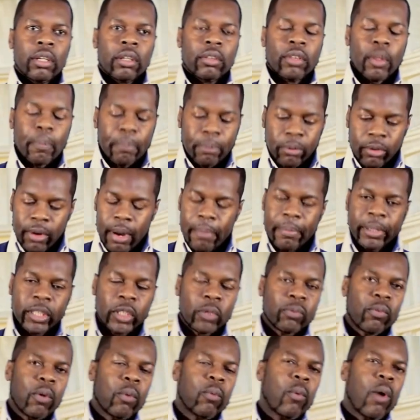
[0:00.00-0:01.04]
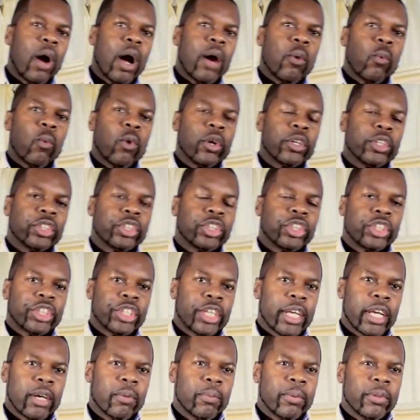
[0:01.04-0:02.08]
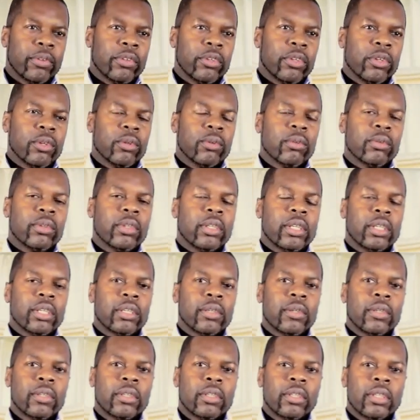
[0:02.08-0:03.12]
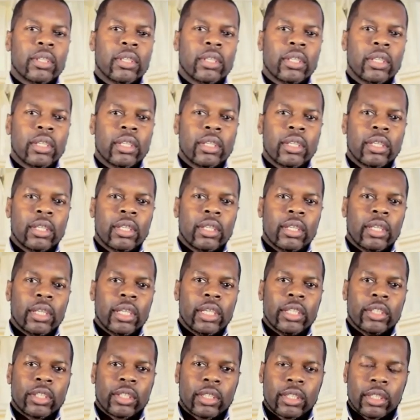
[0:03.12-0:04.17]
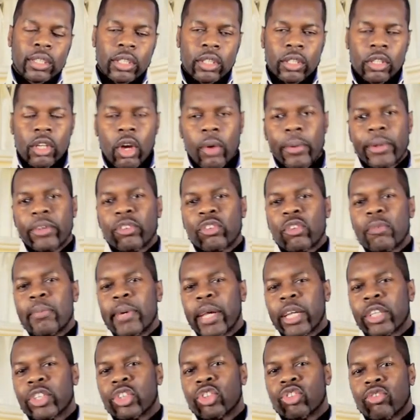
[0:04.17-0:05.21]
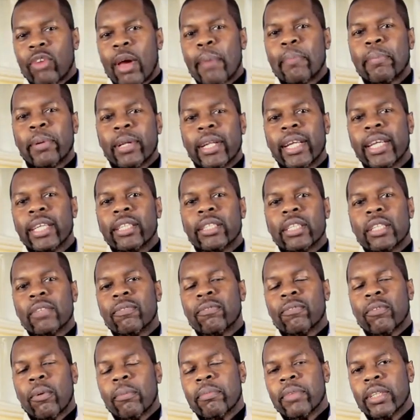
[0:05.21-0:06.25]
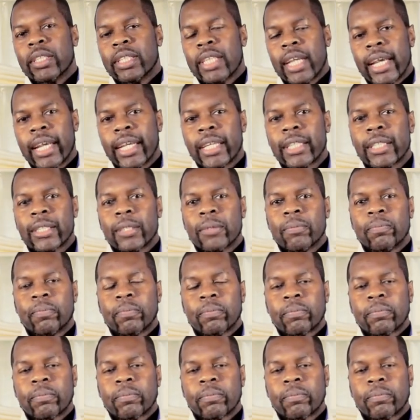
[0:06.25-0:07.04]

The premise for what I want to share with you is going to be extrapolated from the text.